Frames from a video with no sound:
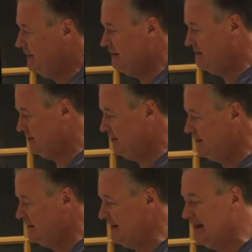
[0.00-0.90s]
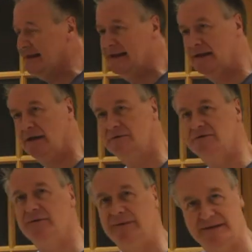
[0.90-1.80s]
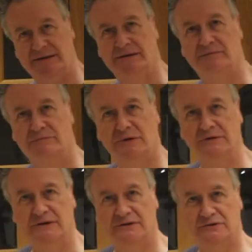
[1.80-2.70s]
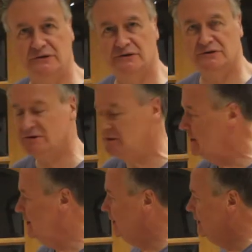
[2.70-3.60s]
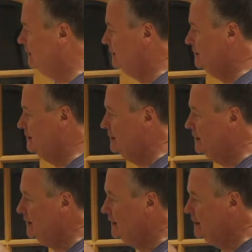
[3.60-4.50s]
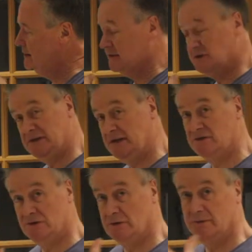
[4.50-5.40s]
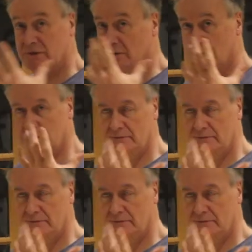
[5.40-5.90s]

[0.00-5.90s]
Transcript: means that the DNA codes them into protein structures, such as enzymes or